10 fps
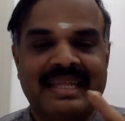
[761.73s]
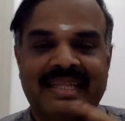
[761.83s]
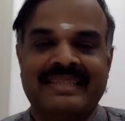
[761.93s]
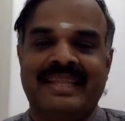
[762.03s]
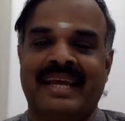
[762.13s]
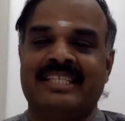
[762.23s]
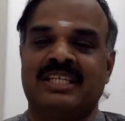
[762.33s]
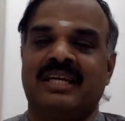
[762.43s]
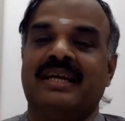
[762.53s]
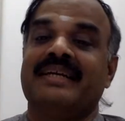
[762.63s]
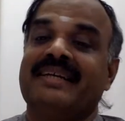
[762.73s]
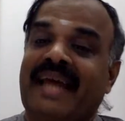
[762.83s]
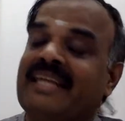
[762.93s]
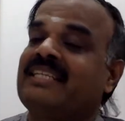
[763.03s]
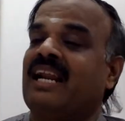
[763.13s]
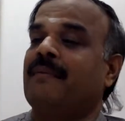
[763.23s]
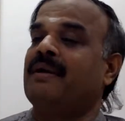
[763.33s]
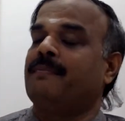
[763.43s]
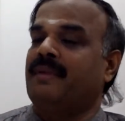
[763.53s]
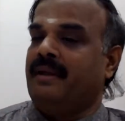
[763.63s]
The next, danger level.
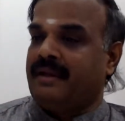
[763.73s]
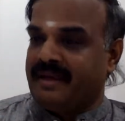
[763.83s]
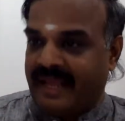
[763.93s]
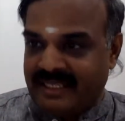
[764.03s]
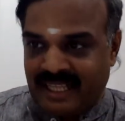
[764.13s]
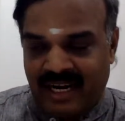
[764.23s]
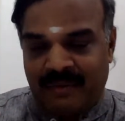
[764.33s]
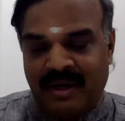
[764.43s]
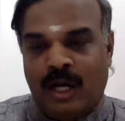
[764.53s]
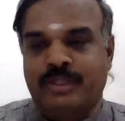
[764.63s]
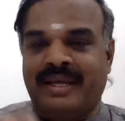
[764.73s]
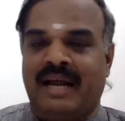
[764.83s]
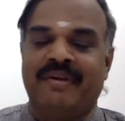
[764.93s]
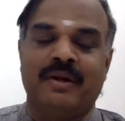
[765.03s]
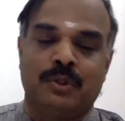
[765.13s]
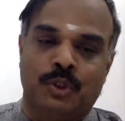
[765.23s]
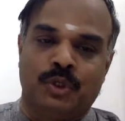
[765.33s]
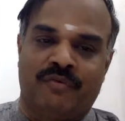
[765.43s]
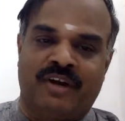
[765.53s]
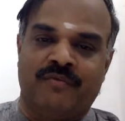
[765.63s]
Danger level also you're having two
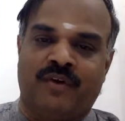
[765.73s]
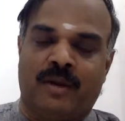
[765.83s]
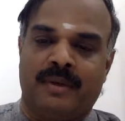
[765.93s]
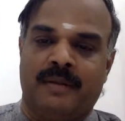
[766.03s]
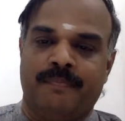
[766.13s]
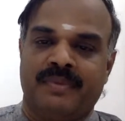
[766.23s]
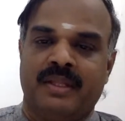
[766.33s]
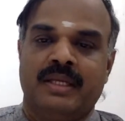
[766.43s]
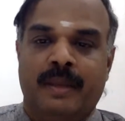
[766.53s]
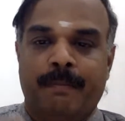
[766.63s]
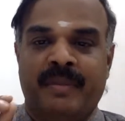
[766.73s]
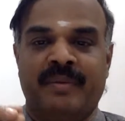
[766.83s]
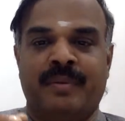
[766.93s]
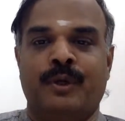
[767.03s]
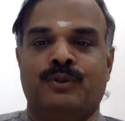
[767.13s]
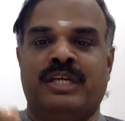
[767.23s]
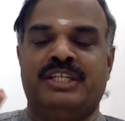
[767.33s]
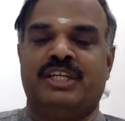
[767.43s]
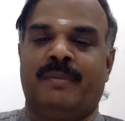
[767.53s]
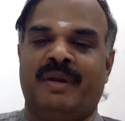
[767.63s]
different formula. Minimum usage
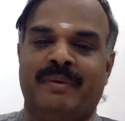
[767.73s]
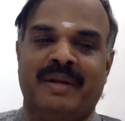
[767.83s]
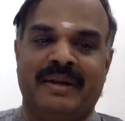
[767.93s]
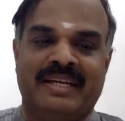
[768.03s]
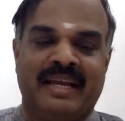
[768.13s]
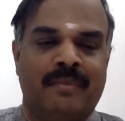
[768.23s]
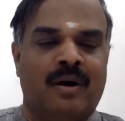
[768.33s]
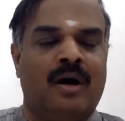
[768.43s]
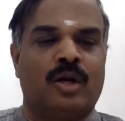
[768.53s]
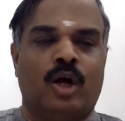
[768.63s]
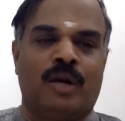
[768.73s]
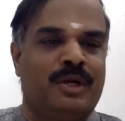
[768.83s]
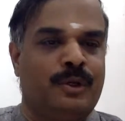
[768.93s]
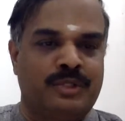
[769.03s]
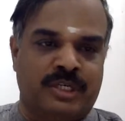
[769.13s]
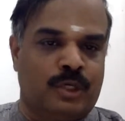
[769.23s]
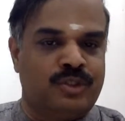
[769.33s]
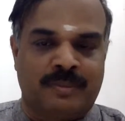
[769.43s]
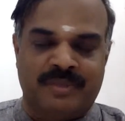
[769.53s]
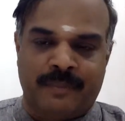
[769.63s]
into minimum lead time, or normal usage also
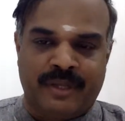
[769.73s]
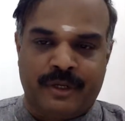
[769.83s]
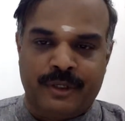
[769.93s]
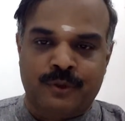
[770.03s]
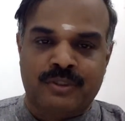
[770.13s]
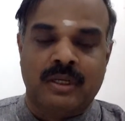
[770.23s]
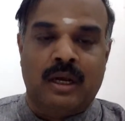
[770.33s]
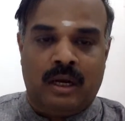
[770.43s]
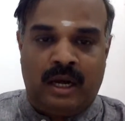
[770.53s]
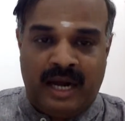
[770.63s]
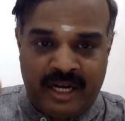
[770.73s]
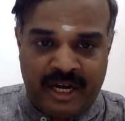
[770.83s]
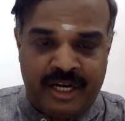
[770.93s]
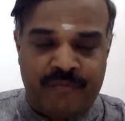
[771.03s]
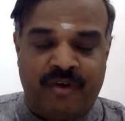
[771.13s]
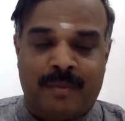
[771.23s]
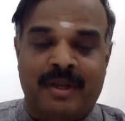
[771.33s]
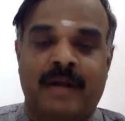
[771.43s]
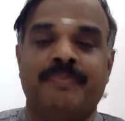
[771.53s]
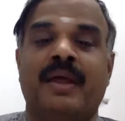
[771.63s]
sometimes you can use. Alternative
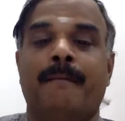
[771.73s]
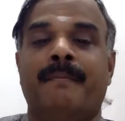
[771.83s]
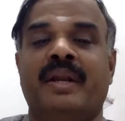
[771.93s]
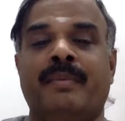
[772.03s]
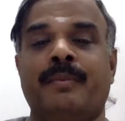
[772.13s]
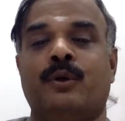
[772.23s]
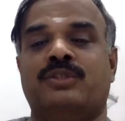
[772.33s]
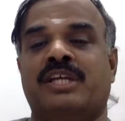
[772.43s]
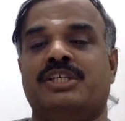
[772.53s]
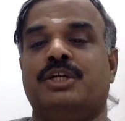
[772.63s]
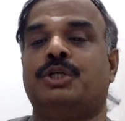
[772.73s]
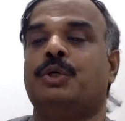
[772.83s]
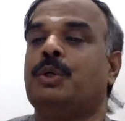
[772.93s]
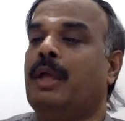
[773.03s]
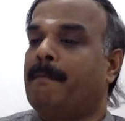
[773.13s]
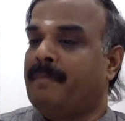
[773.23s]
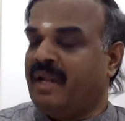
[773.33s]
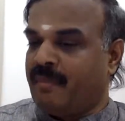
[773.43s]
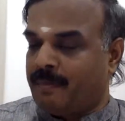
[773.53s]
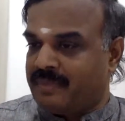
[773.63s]
formula, minimum usage into
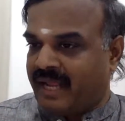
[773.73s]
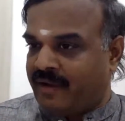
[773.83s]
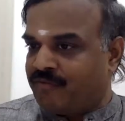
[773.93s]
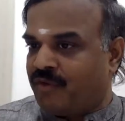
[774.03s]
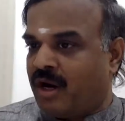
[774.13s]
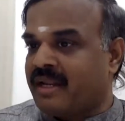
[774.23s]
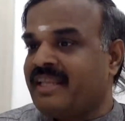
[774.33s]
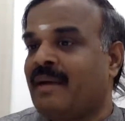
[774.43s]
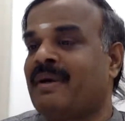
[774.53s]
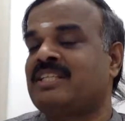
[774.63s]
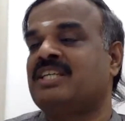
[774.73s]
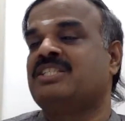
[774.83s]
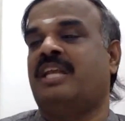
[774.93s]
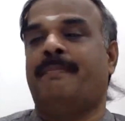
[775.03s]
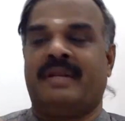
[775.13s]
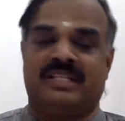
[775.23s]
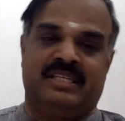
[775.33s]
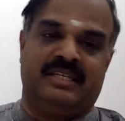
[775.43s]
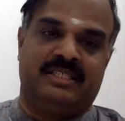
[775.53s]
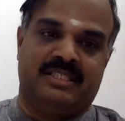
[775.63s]
minimum time for emergency
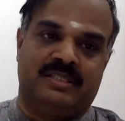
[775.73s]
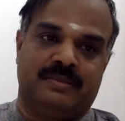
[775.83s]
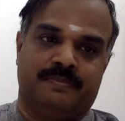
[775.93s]
purchase.